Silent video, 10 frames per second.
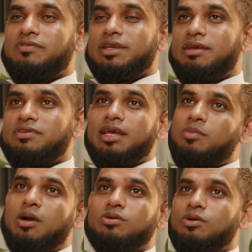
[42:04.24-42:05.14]
would every every
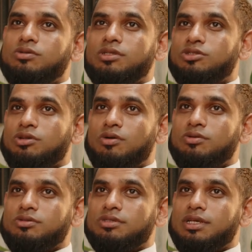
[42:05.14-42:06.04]
time I would go to the
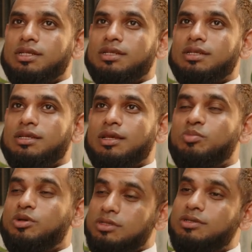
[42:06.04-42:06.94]
shows and
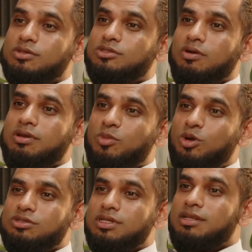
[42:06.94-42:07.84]
and because I was so
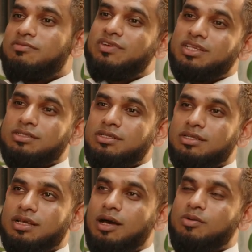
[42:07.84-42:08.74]
emotionally
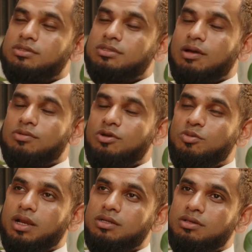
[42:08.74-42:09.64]
invested, I was I would
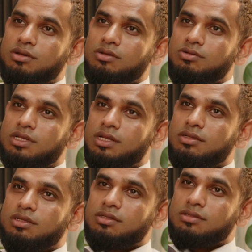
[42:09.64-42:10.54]
go back to the hotel.
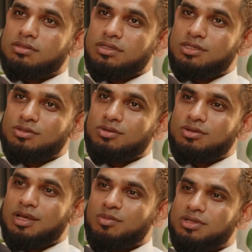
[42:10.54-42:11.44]
I was like, this is not
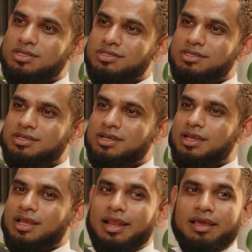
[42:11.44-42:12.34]
gonna happen, is it?
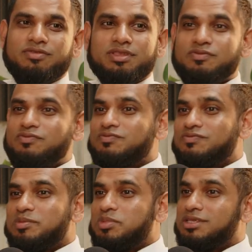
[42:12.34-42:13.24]
Like if the
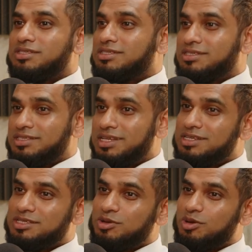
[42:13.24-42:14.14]
flipping
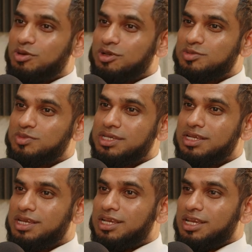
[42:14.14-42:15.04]
seat is gonna cost
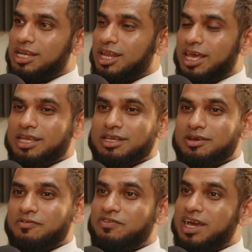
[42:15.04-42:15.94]
me like
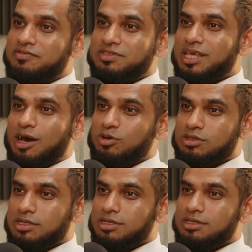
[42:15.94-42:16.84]
uh, five
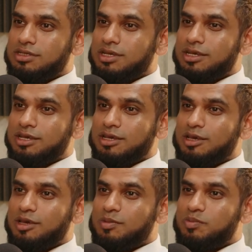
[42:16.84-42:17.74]
thousand
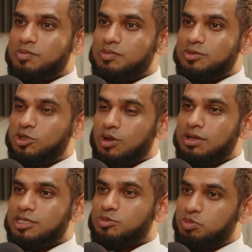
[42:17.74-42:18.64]
uh,
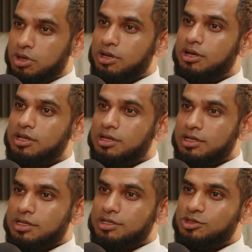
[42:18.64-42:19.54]
dollars per
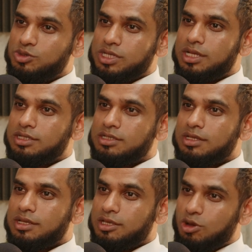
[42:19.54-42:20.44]
unit
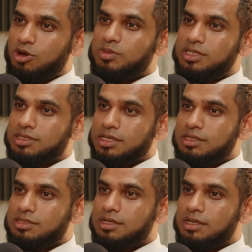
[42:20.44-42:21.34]
economy
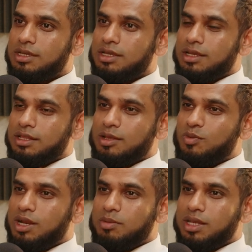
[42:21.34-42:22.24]
seats,
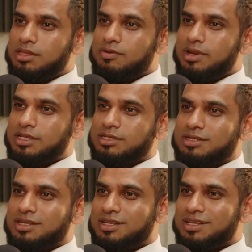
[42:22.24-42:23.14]
then what about the
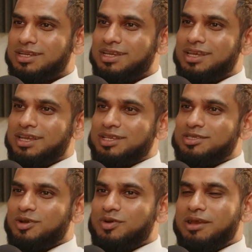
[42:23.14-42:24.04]
rest?
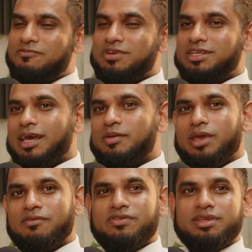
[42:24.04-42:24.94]
So every
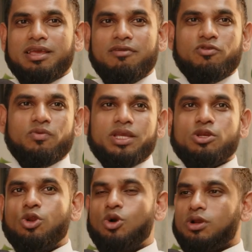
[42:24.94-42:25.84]
time, every everywhere
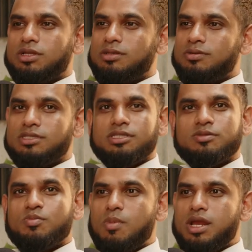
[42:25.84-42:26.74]
you looked, there was
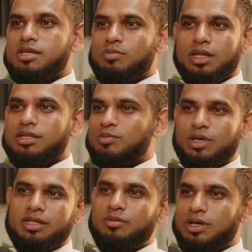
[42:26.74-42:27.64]
just money, money,
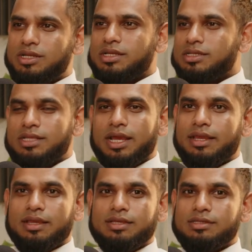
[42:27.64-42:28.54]
money, money. It's
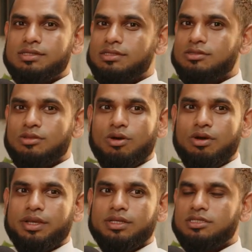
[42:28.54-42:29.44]
like it is
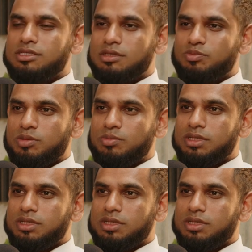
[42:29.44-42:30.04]
not a cheap